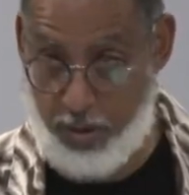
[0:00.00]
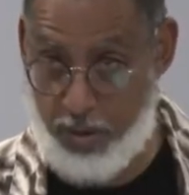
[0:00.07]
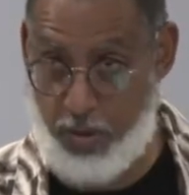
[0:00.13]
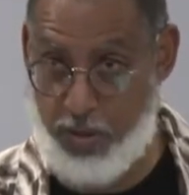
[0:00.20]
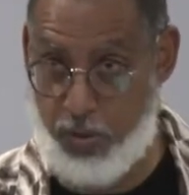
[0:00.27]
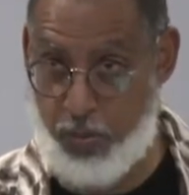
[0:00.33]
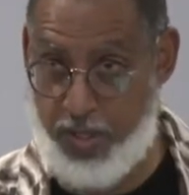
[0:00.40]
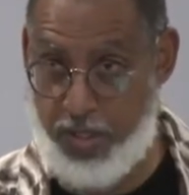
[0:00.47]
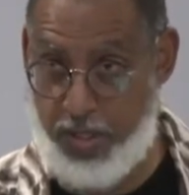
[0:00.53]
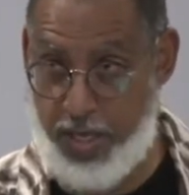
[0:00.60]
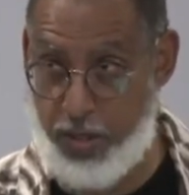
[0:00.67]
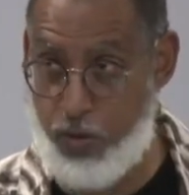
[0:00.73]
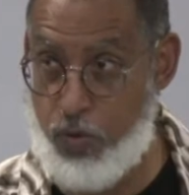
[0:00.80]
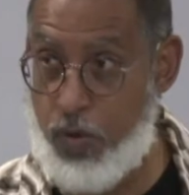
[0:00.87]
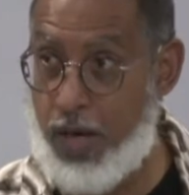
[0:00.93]
Notice what he
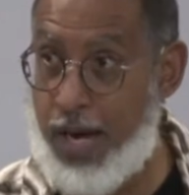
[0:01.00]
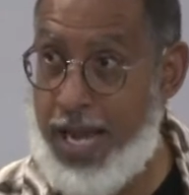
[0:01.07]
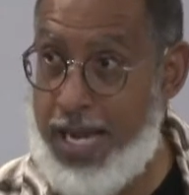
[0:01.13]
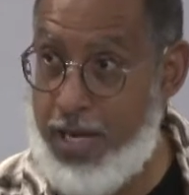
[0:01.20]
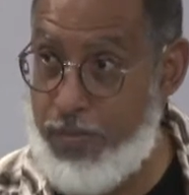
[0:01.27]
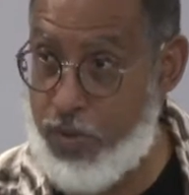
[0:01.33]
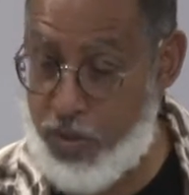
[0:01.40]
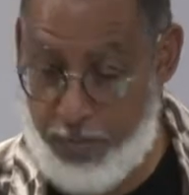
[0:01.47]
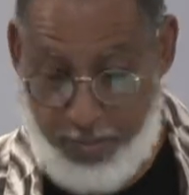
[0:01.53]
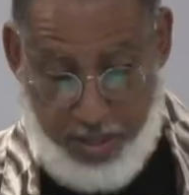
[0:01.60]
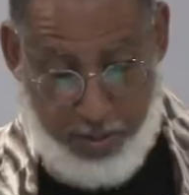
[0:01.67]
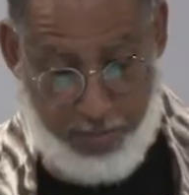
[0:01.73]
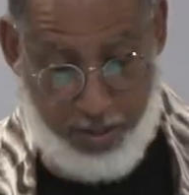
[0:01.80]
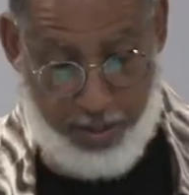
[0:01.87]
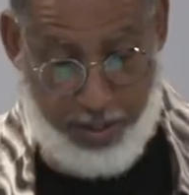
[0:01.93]
said, who claims to be
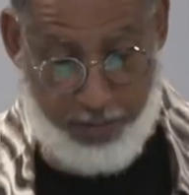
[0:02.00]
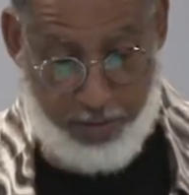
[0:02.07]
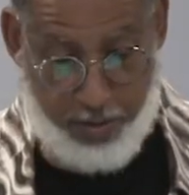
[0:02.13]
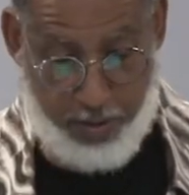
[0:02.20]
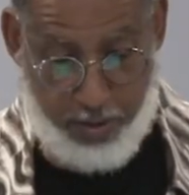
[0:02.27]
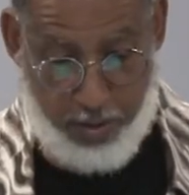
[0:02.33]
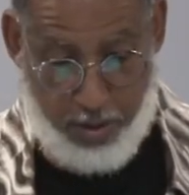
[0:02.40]
a believer,